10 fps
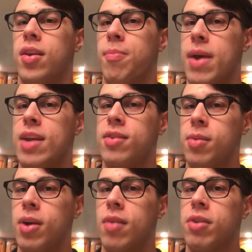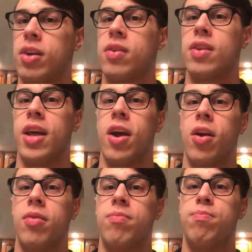may seem obvious, they are
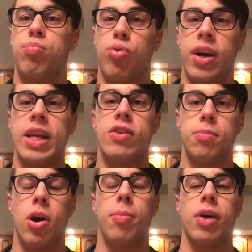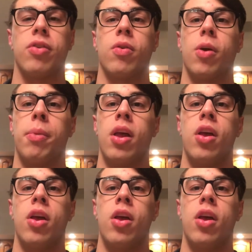a pretty small muscle group.